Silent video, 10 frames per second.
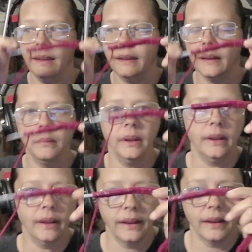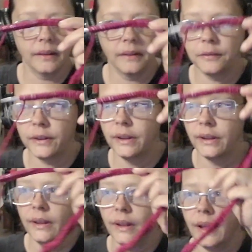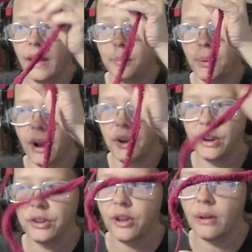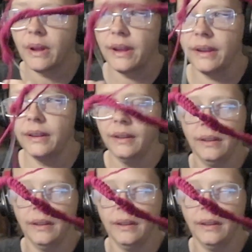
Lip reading: Yep, I have a project on my